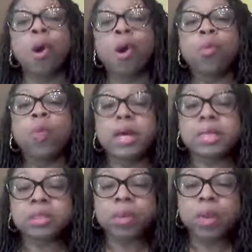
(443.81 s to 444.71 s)
What
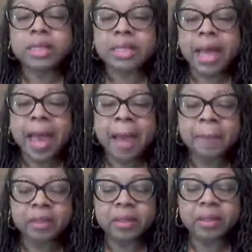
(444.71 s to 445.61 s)
is going to
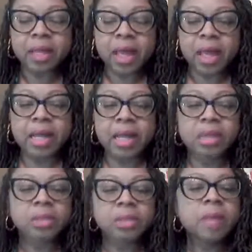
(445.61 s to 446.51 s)
happen? And I know
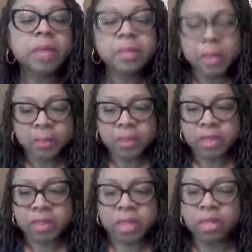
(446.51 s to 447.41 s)
so many people are
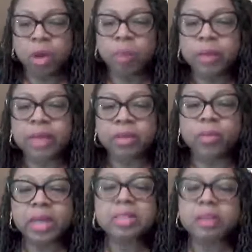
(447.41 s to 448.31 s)
saying, don't play the
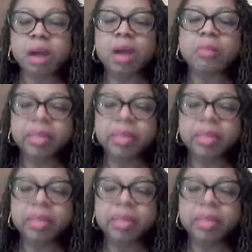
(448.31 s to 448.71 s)
race card.